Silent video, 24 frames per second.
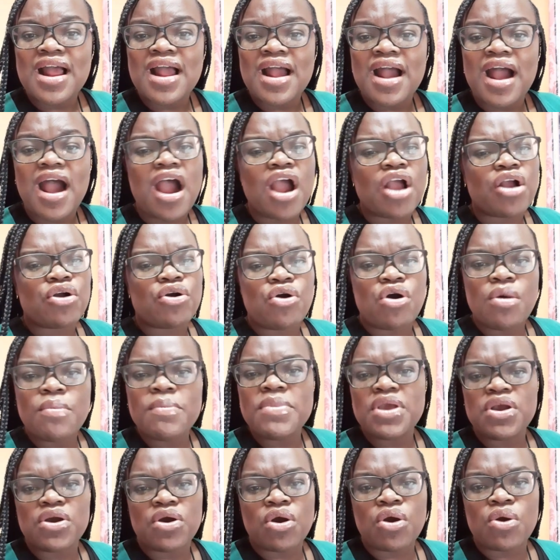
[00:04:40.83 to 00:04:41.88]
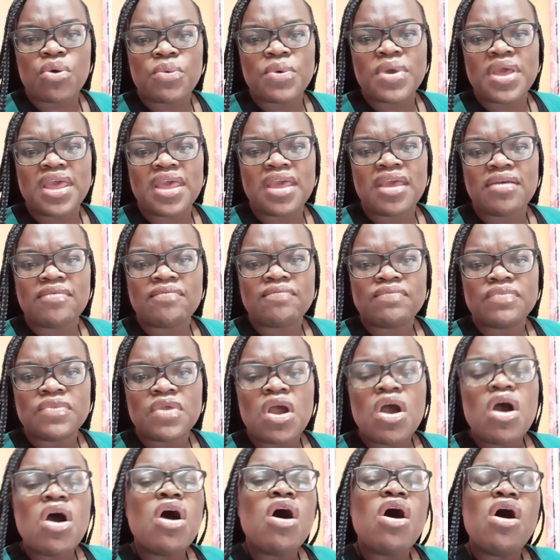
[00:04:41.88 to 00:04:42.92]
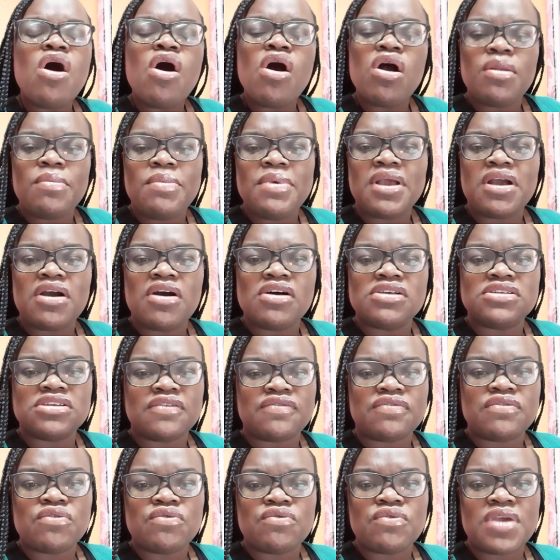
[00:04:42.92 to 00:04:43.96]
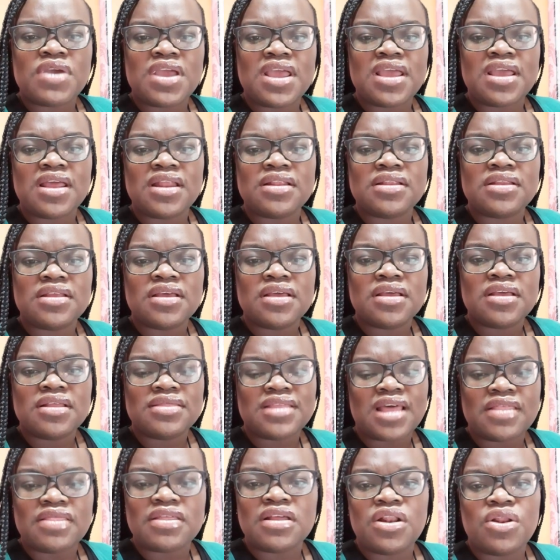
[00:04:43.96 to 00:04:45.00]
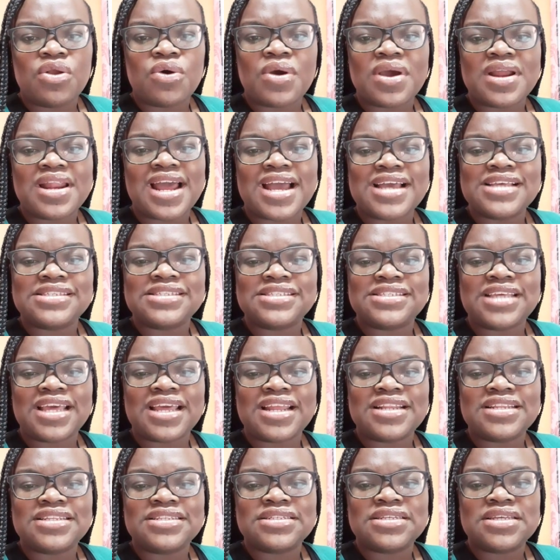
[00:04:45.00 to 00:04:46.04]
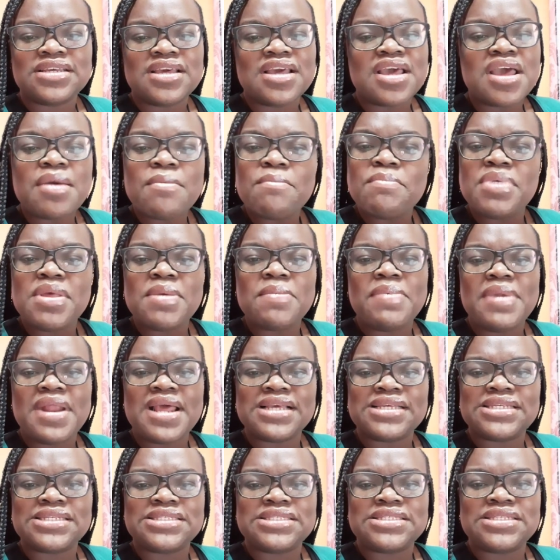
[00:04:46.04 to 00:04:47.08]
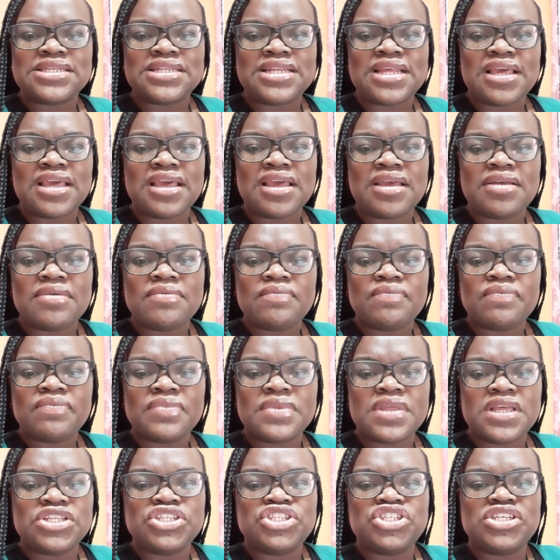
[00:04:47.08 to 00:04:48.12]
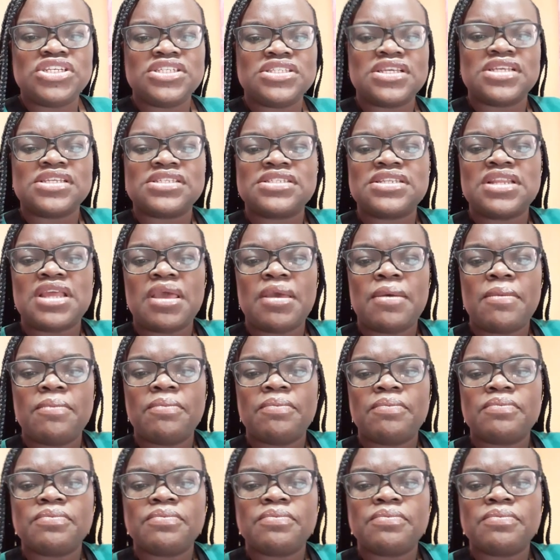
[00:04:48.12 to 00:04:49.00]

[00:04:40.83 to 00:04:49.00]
are coming our way. All because of the rain that the Lord has sent. Be blessed today. In Jesus' name.